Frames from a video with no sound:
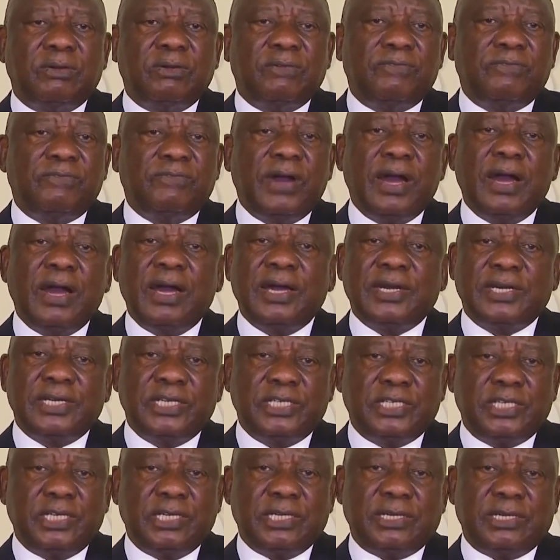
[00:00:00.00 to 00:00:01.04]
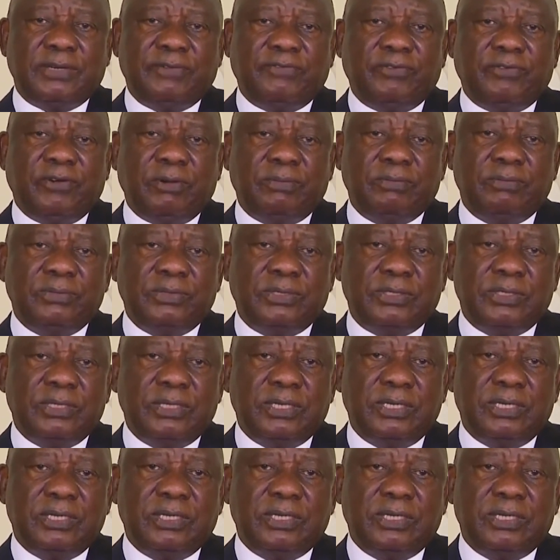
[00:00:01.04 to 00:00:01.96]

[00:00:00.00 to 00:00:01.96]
of far reaching reforms